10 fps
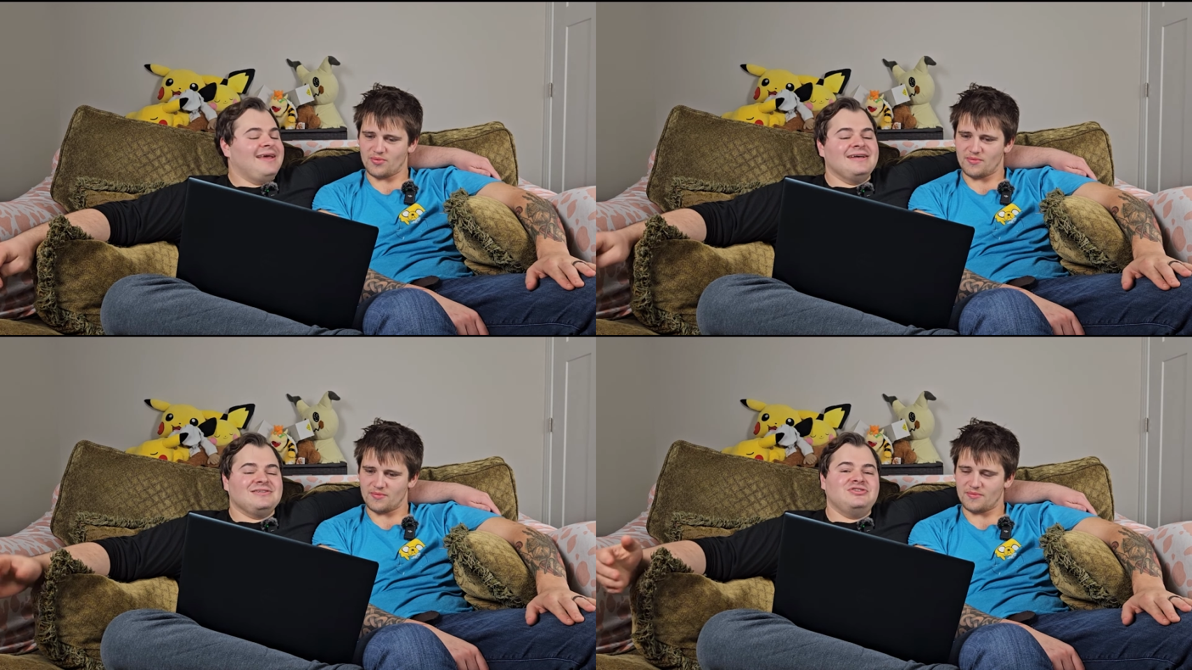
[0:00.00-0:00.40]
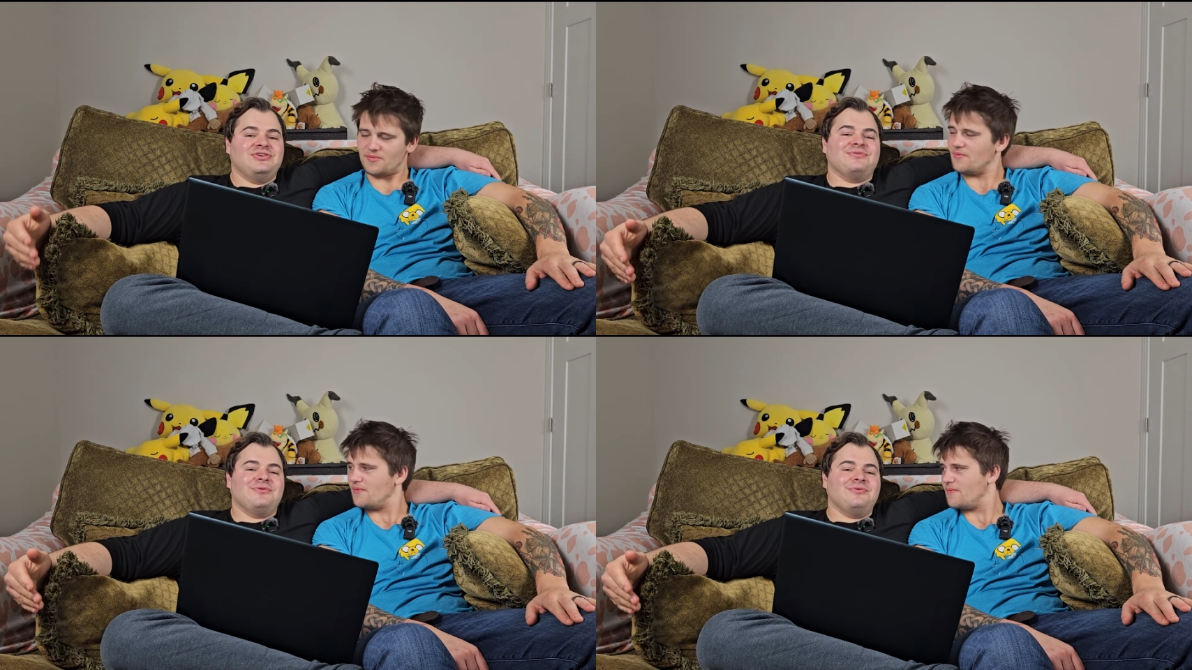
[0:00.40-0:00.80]
Speaker 1: As a
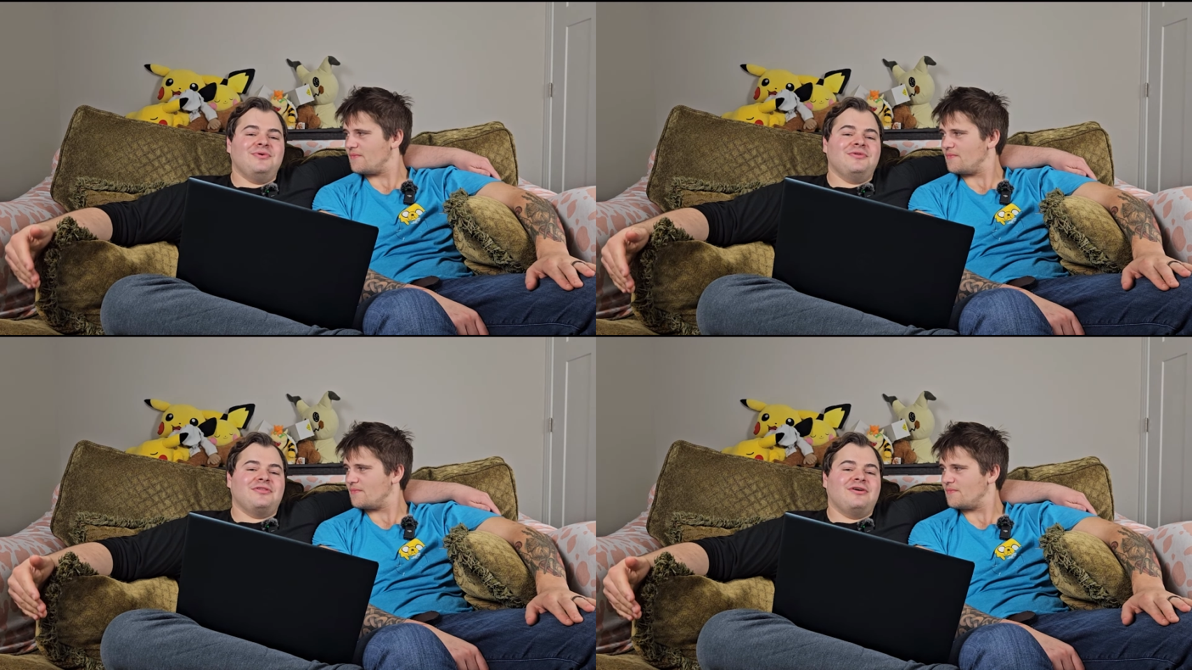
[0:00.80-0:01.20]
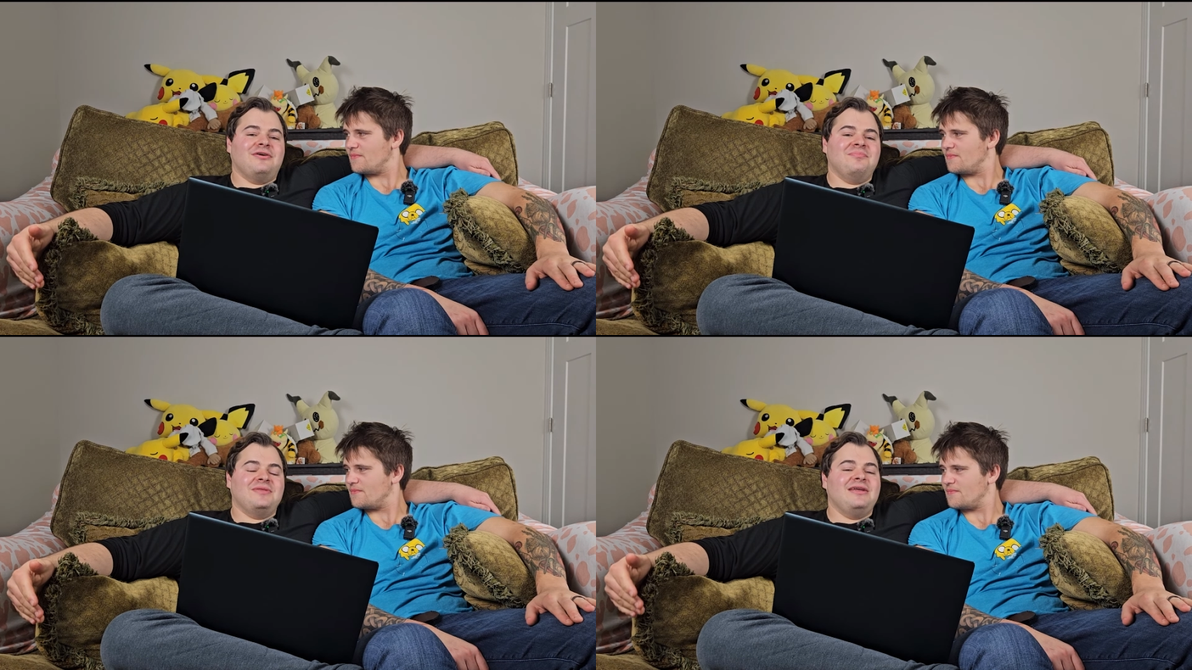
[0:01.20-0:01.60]
general rule of
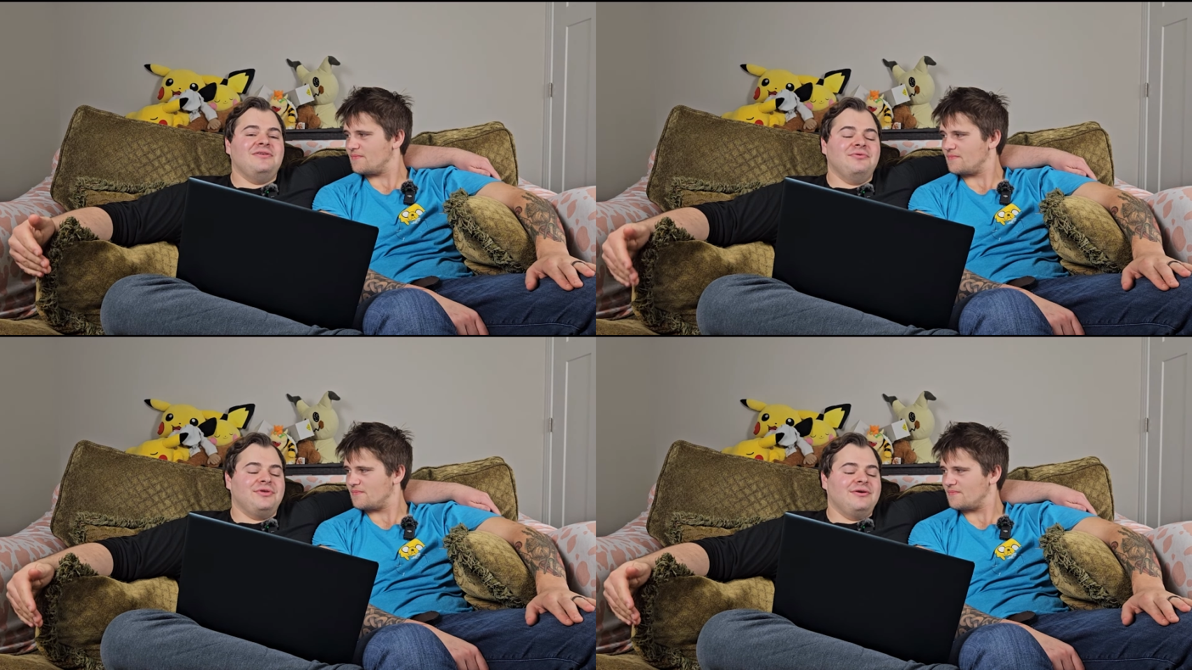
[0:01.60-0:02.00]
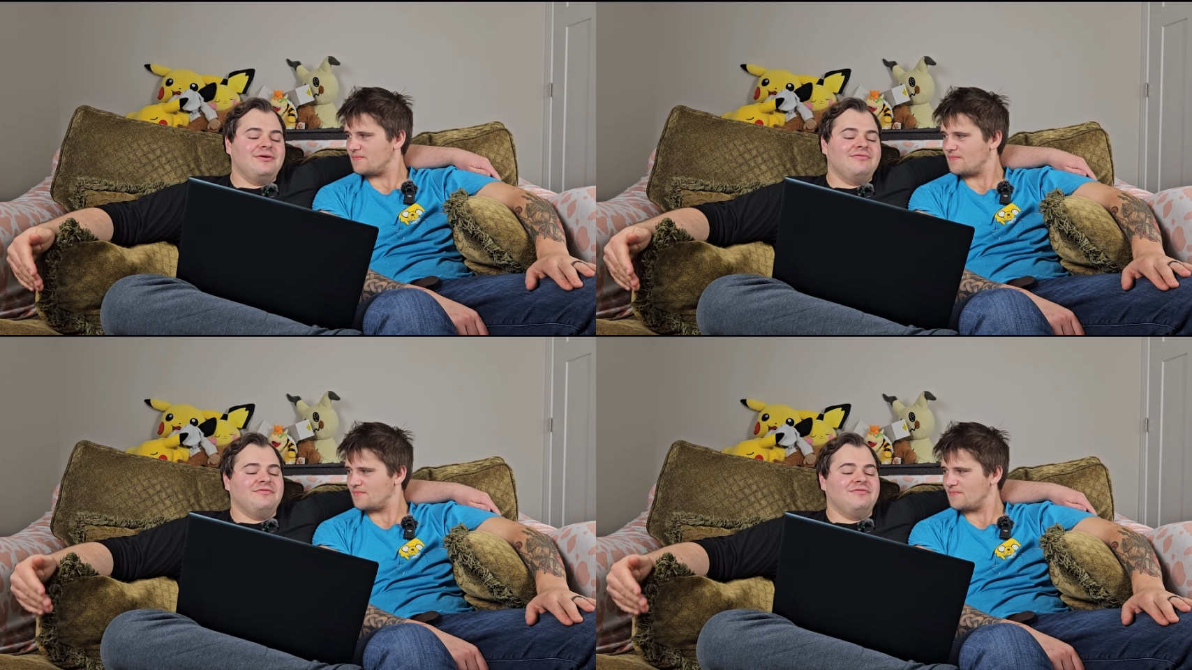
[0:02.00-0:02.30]
thumb, in Yu-Gi-Oh,